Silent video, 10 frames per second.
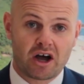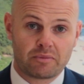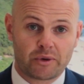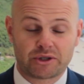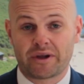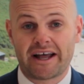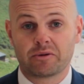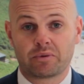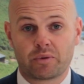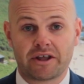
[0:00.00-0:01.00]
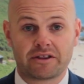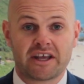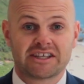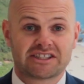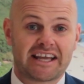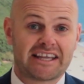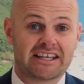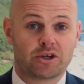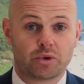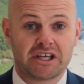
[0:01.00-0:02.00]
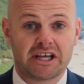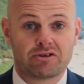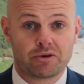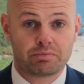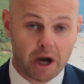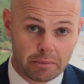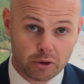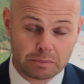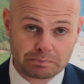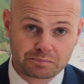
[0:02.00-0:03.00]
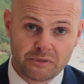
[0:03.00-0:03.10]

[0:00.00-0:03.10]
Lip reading: which will help with staying in your year group bubble.